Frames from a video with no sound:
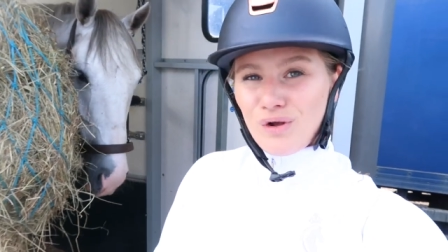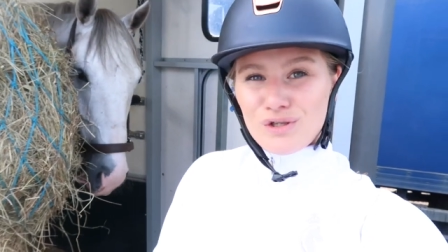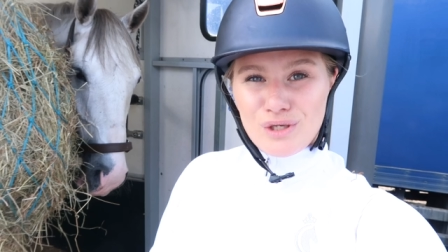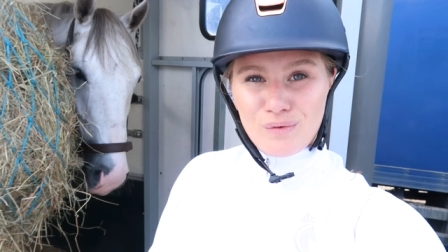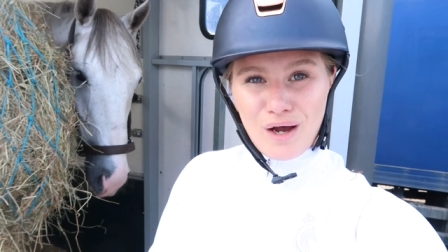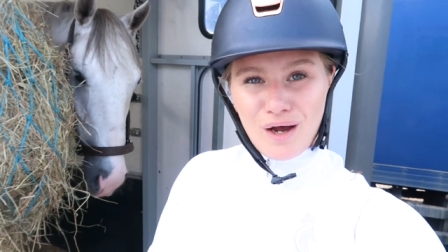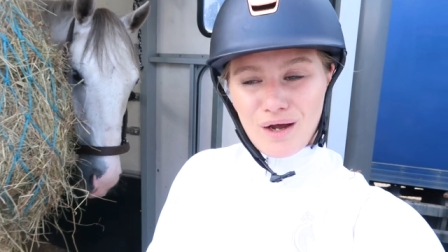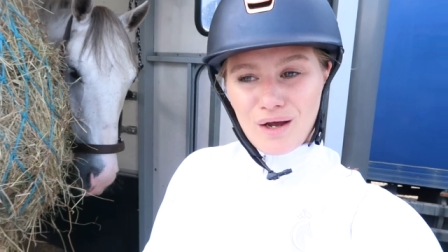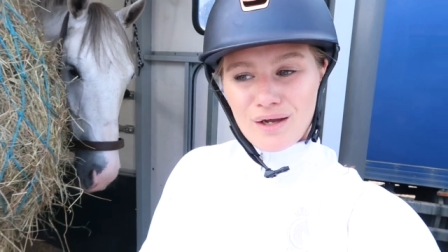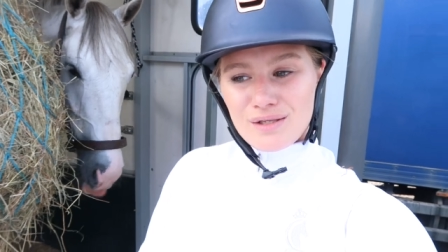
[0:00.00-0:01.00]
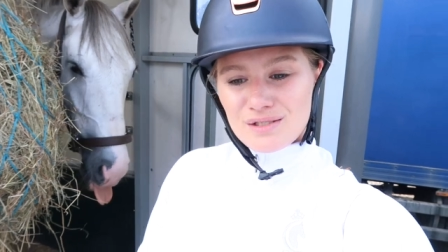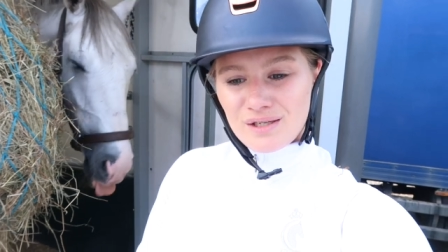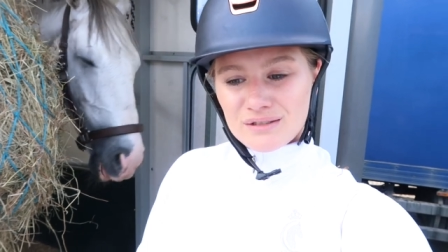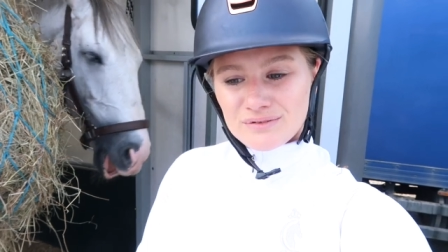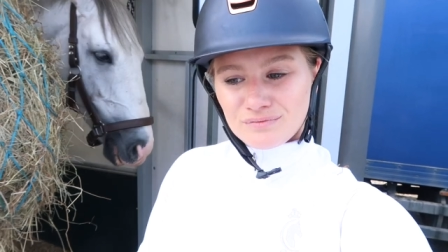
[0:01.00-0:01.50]
also
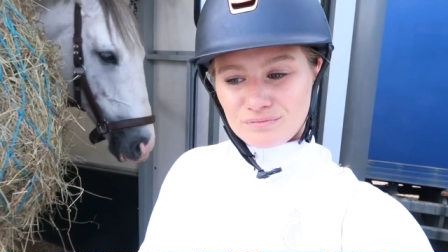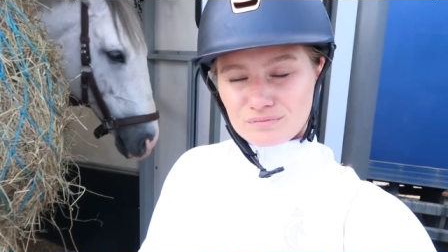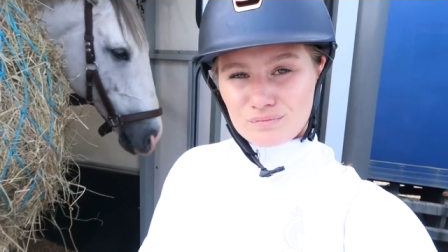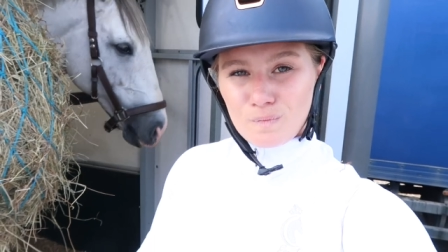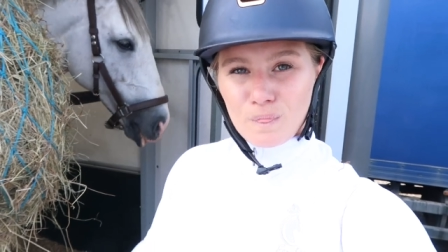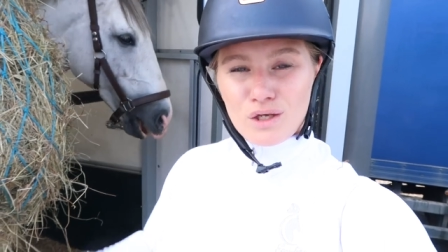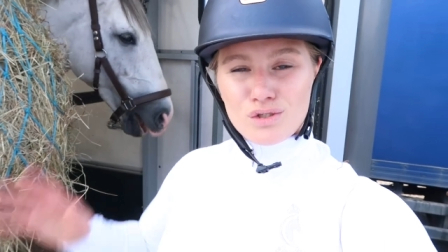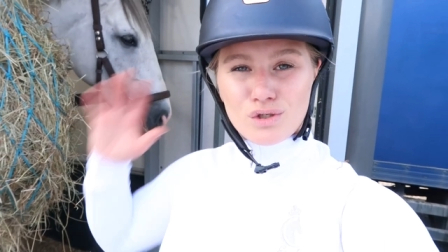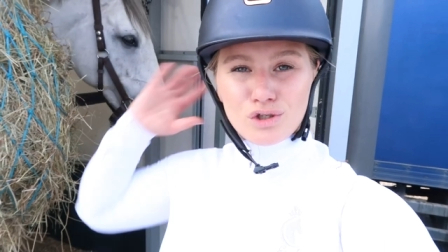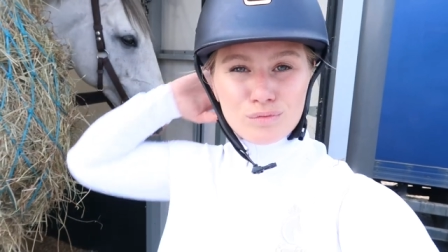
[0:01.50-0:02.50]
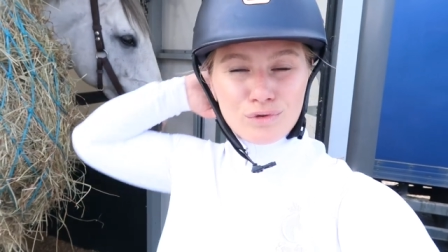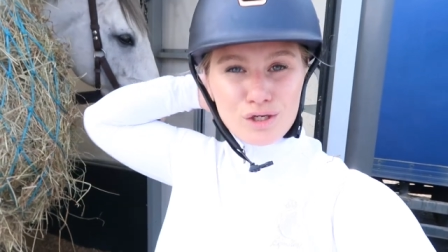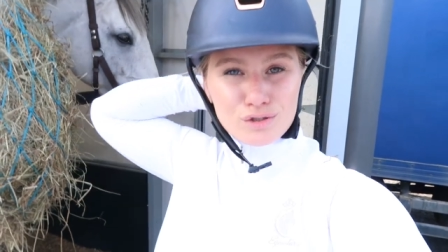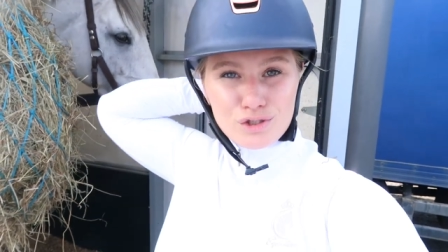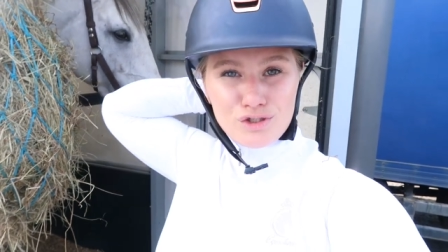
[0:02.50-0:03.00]
got some um,
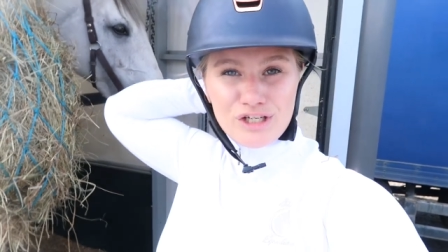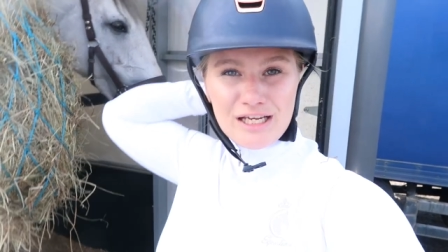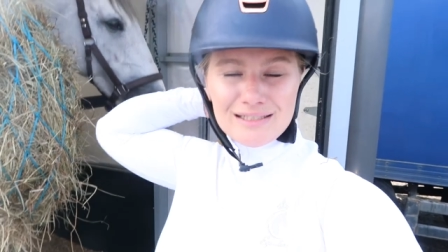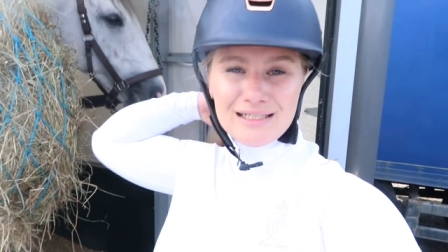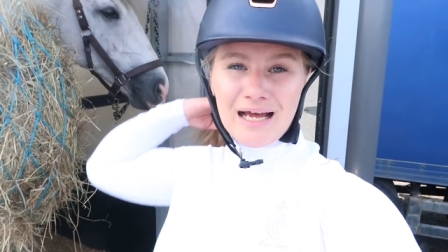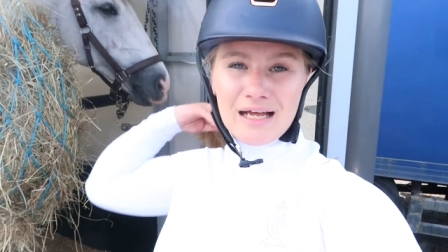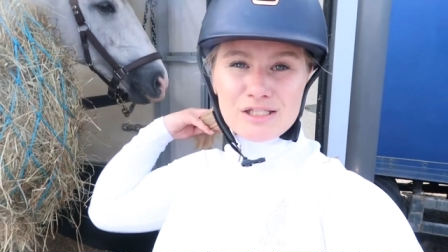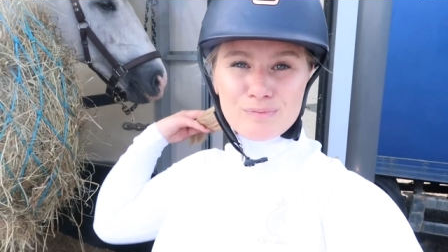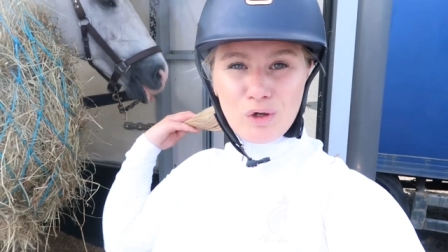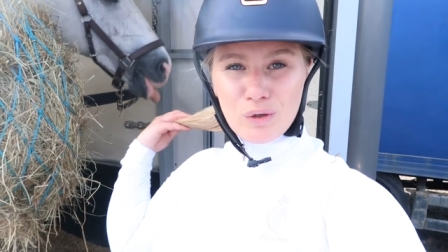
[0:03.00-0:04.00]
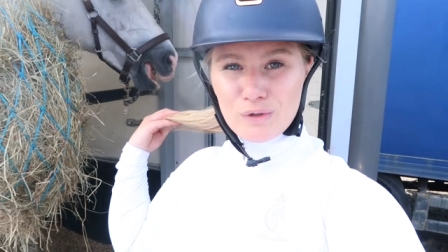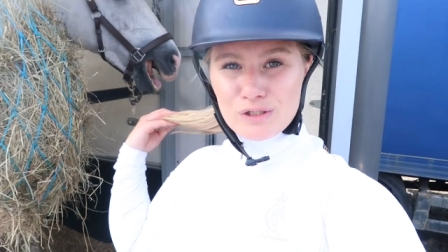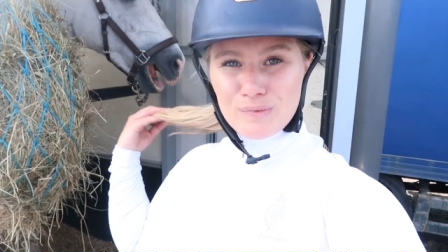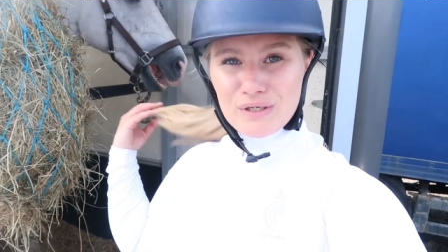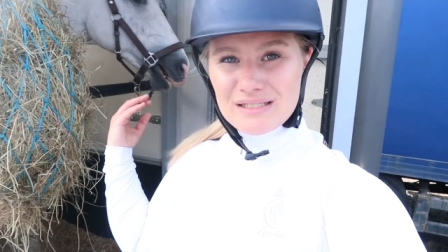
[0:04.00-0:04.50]
cross-country training at
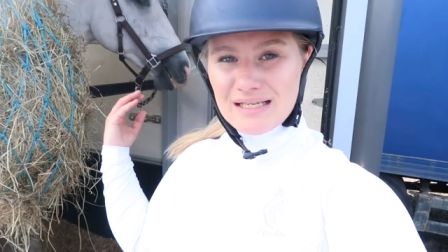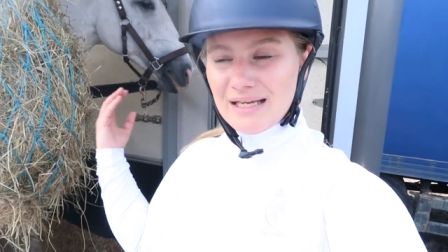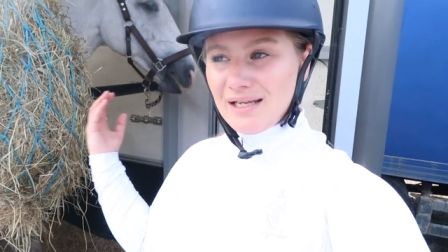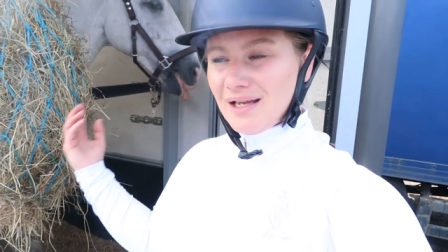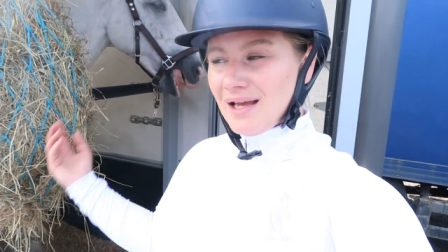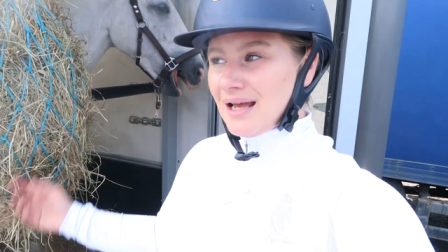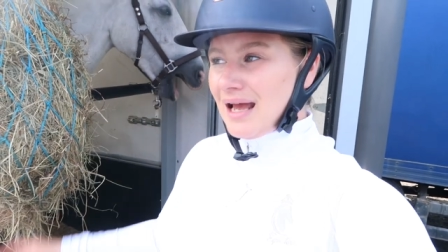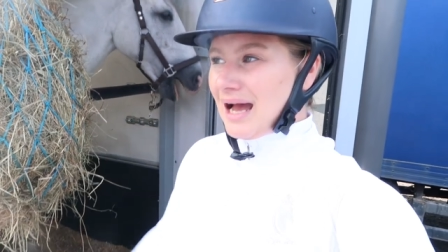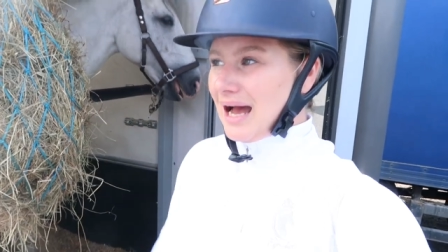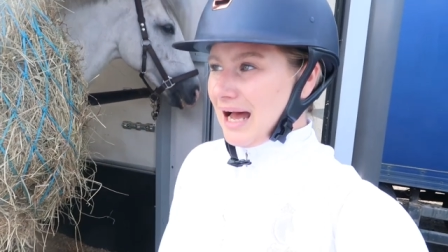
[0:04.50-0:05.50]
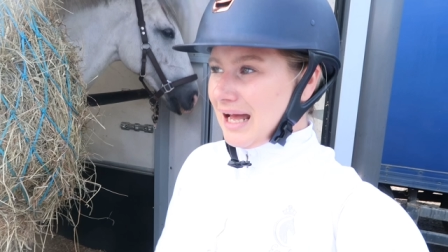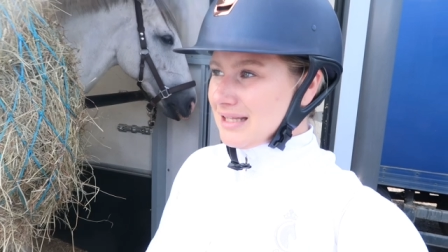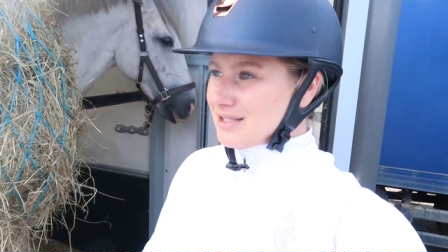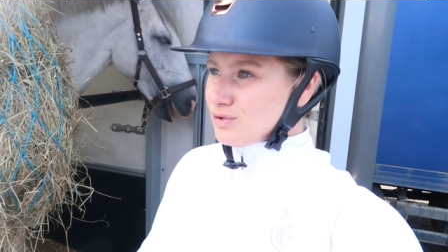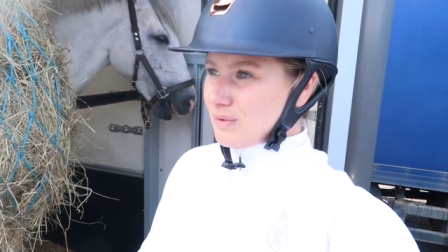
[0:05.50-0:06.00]
Smallwood Buckden
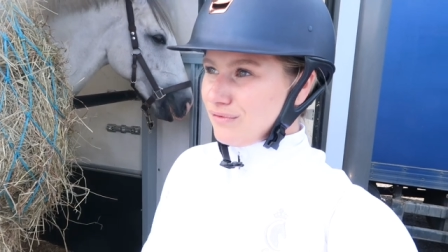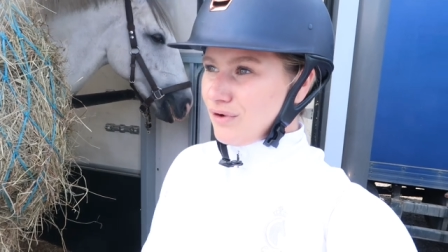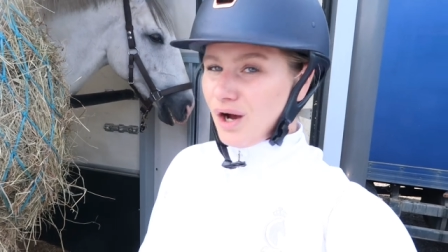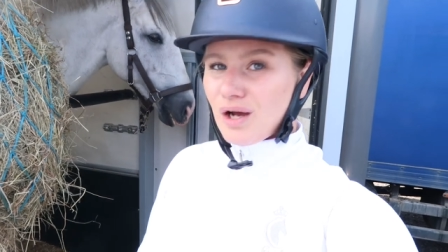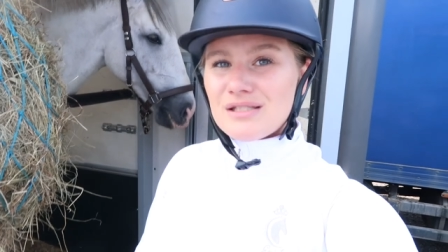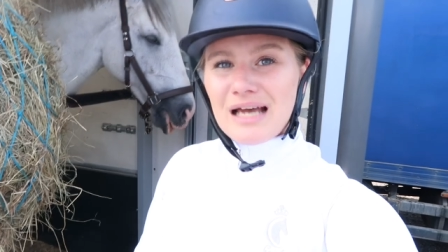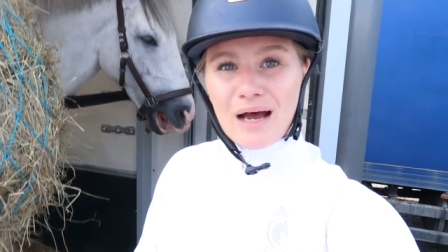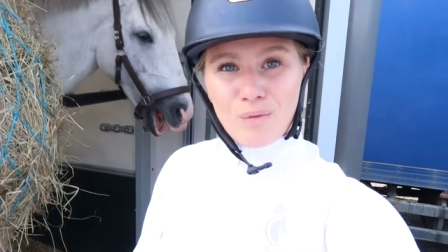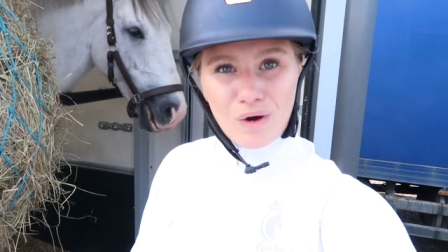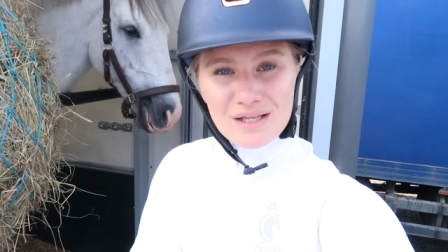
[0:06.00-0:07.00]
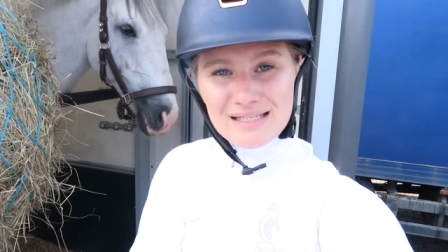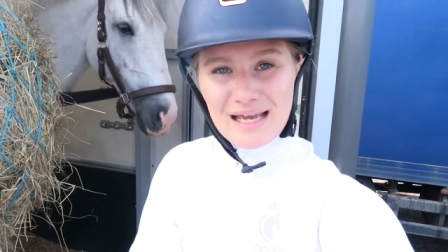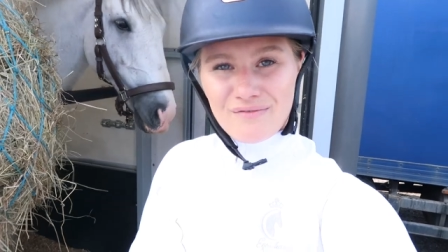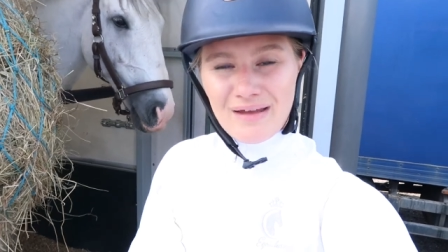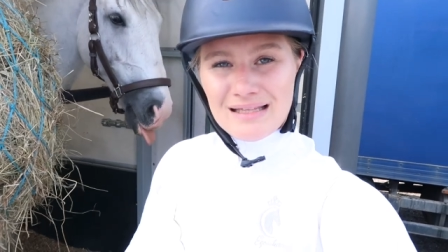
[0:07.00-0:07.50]
and we've got a one
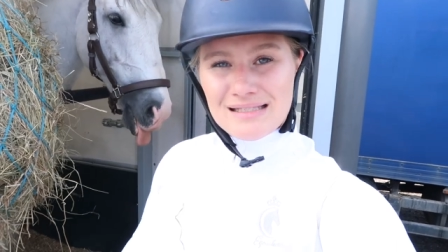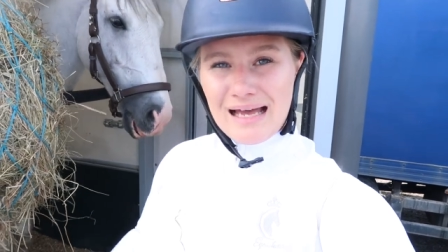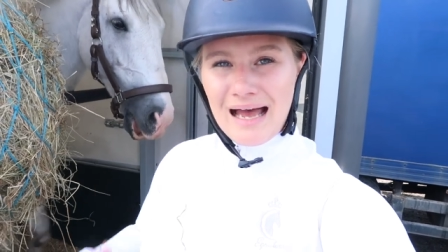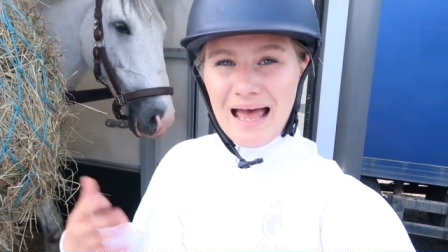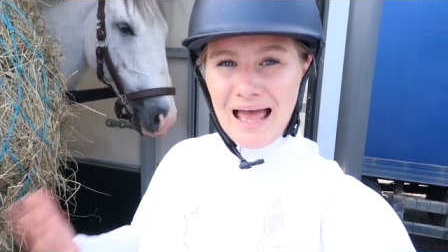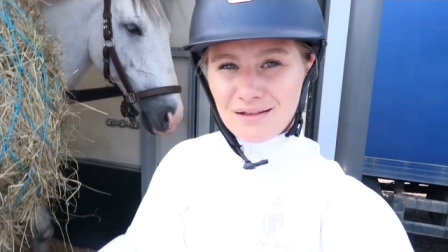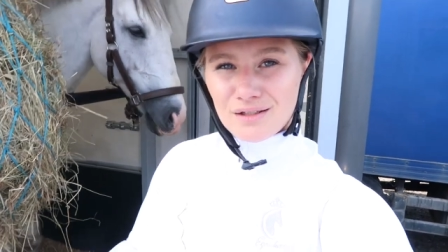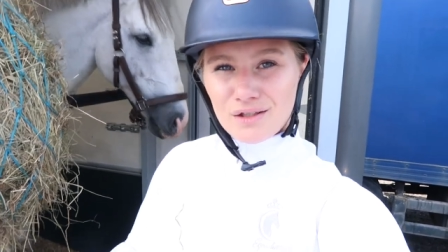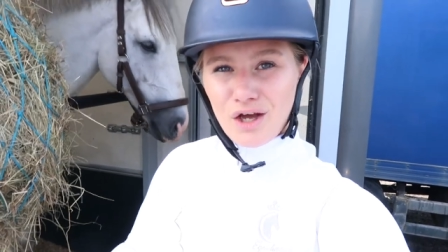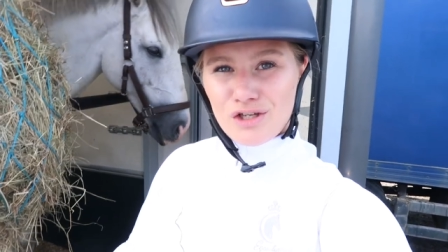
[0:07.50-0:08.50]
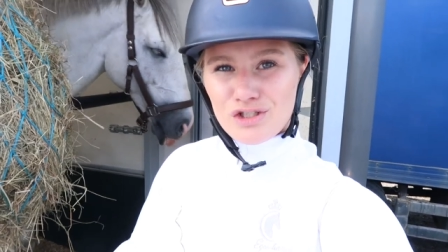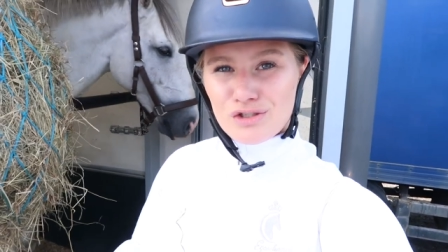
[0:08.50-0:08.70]
day event at Eland Lodge.